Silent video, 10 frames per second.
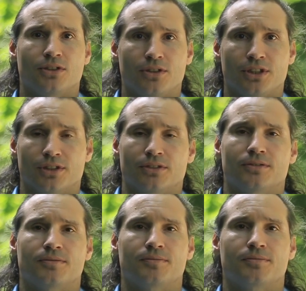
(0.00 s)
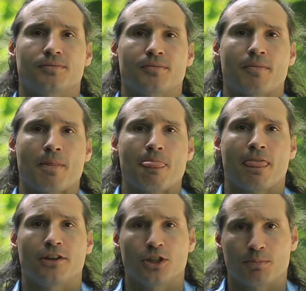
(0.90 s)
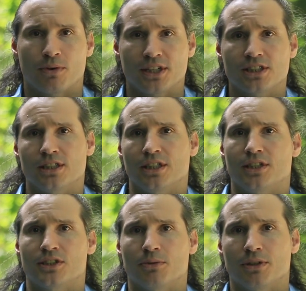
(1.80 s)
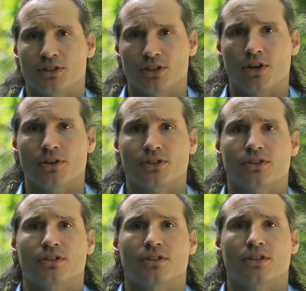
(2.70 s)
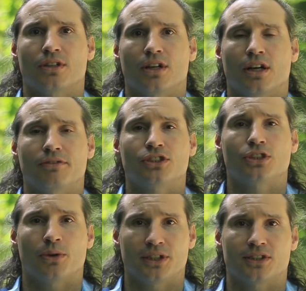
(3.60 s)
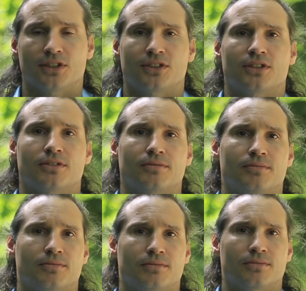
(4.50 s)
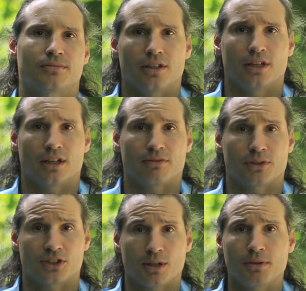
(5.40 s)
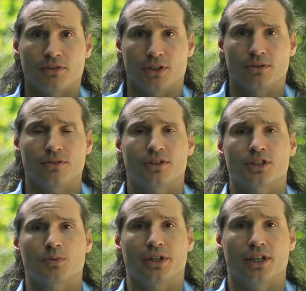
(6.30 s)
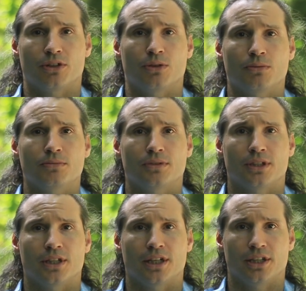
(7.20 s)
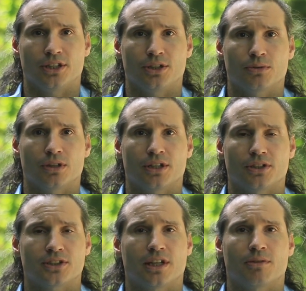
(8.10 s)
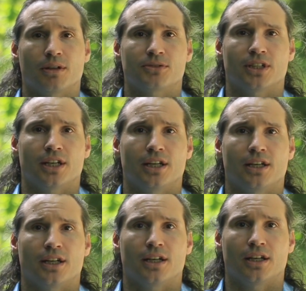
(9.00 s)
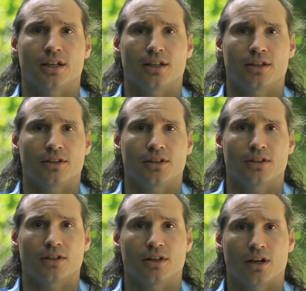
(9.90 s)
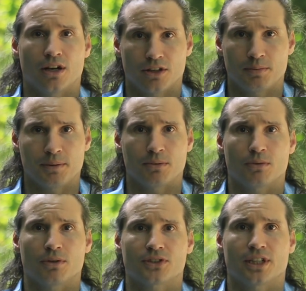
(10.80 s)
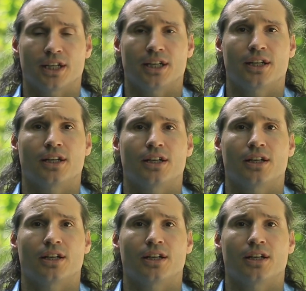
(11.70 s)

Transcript: to you. Depression is a result of choices. Now, for some of you, this will hit home and you will understand what I'm saying, and other people will say,